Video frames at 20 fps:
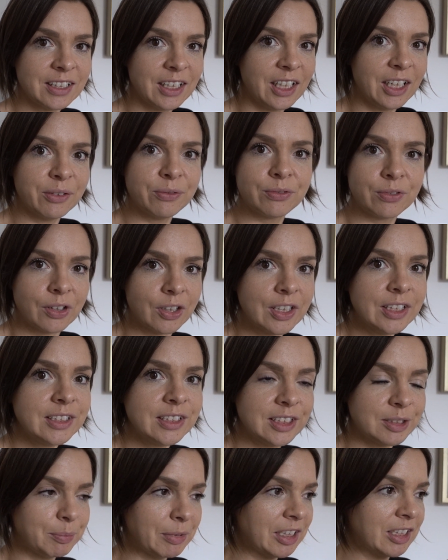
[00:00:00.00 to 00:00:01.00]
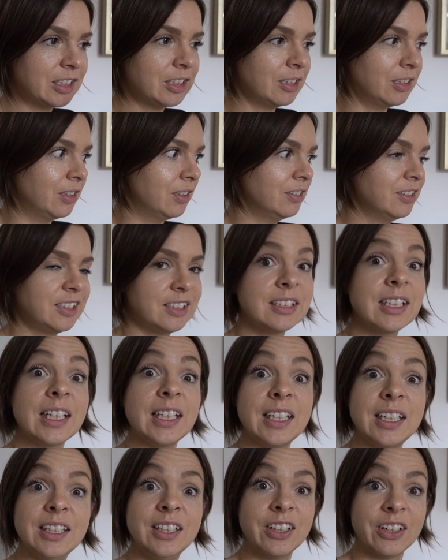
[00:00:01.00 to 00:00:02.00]
the love rice is meant to
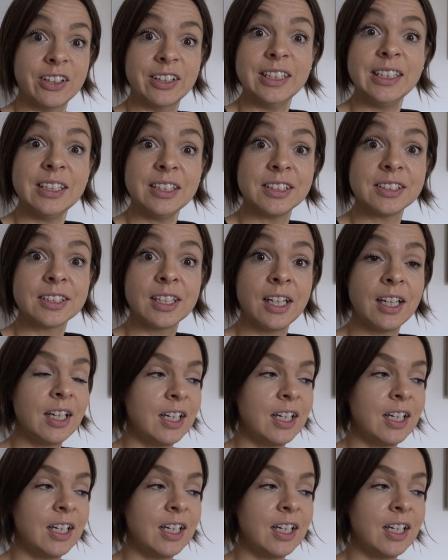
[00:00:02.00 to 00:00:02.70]
stay nice